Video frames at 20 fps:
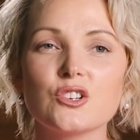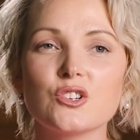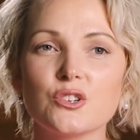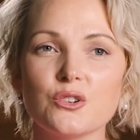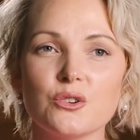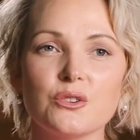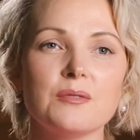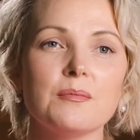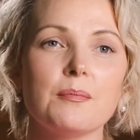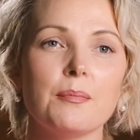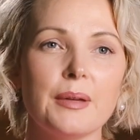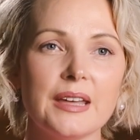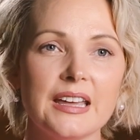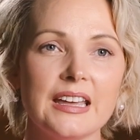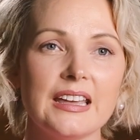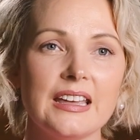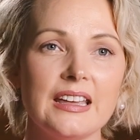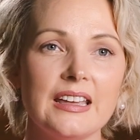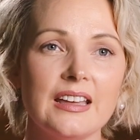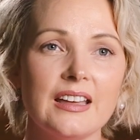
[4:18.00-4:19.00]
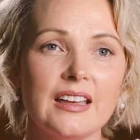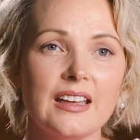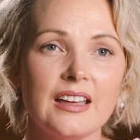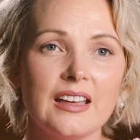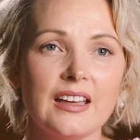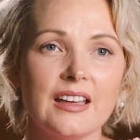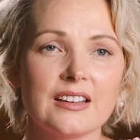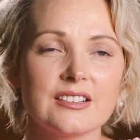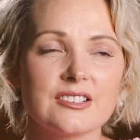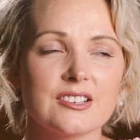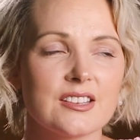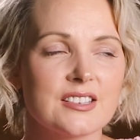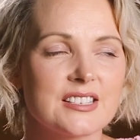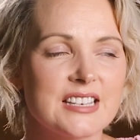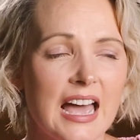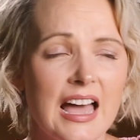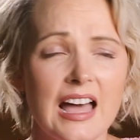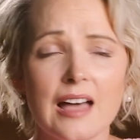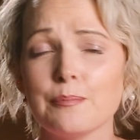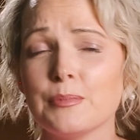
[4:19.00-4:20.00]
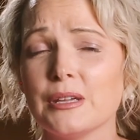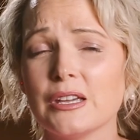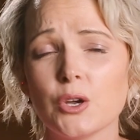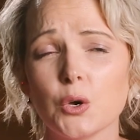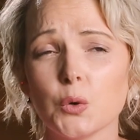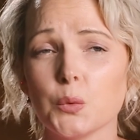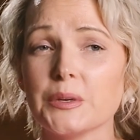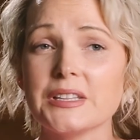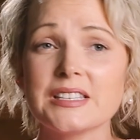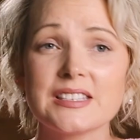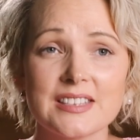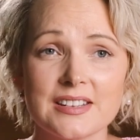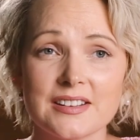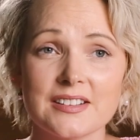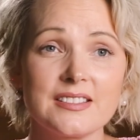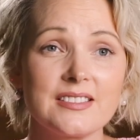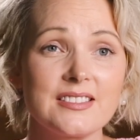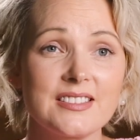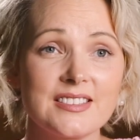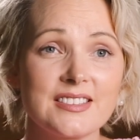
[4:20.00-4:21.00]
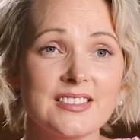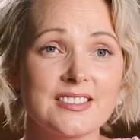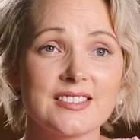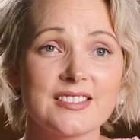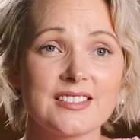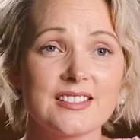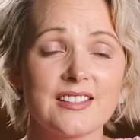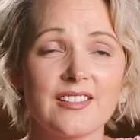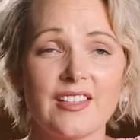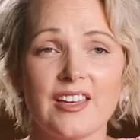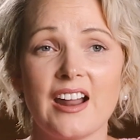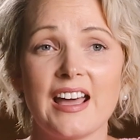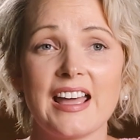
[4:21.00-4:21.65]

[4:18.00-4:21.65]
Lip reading: shouldn't be just a happy coincidence that